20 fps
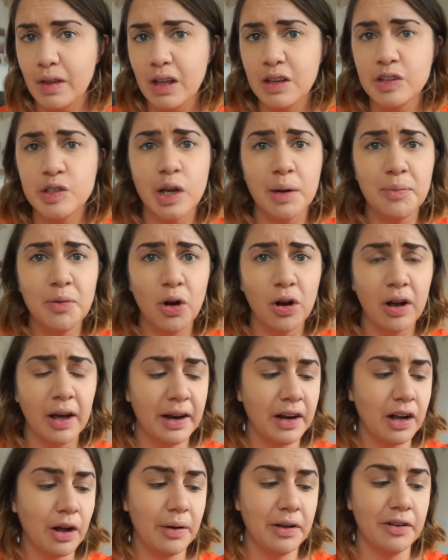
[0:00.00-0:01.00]
So I'm not
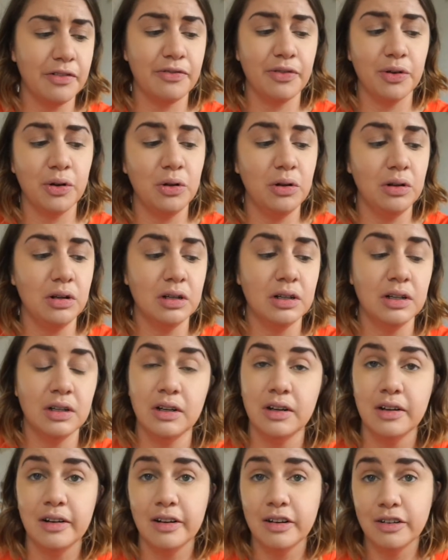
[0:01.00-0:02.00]
kind of going
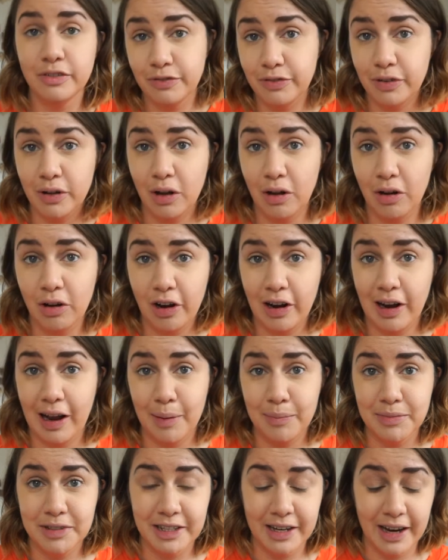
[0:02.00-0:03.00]
full-on
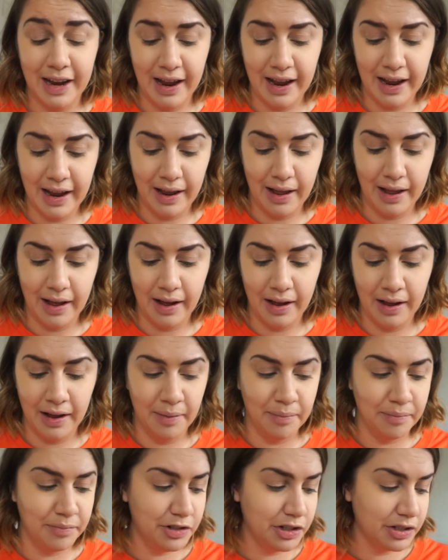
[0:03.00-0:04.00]
glam today,
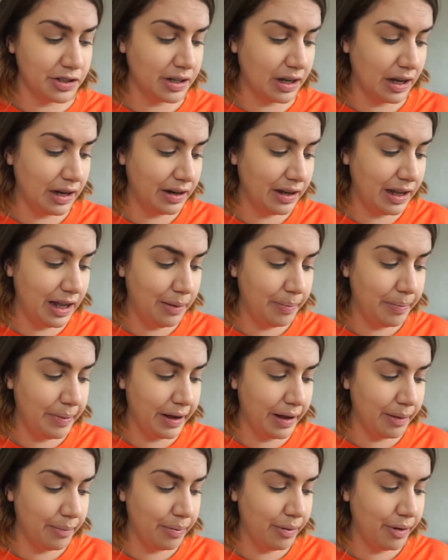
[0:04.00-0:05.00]
just kind of
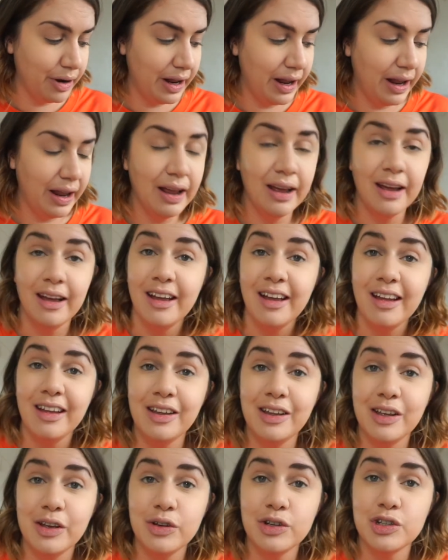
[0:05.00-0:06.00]
keeping it pretty
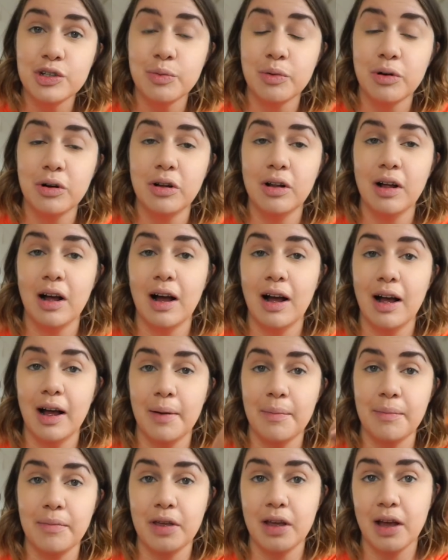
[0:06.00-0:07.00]
usual.
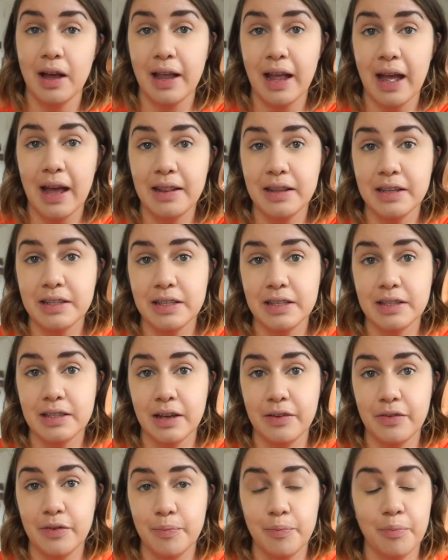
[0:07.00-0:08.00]
Again, this is,
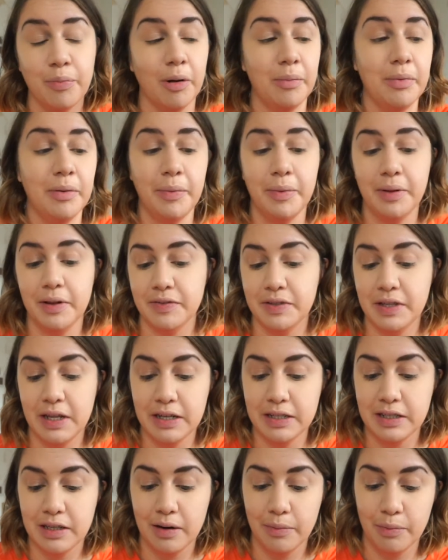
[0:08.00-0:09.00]
you probably will have seen
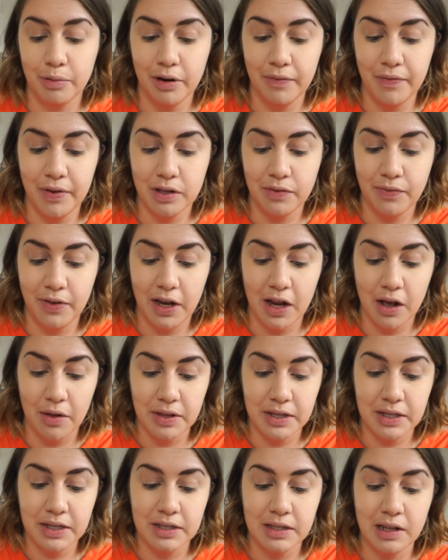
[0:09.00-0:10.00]
this in a previous video,
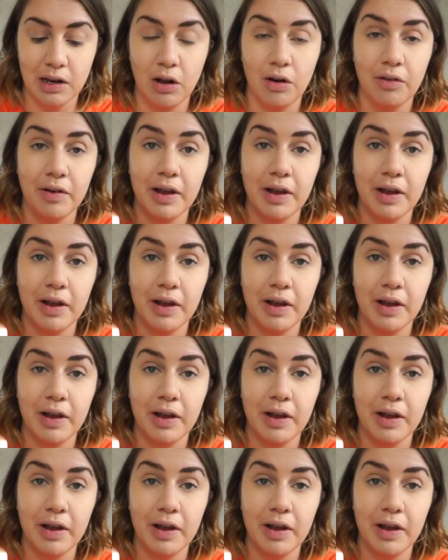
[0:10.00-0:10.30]
this is the